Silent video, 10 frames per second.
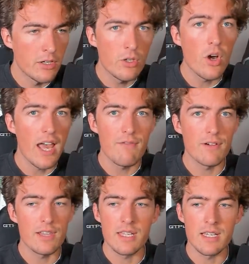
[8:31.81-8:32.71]
not
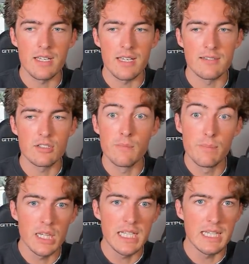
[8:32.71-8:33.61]
everything is
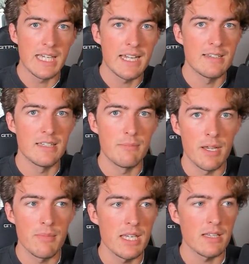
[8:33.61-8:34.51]
completely edited by me.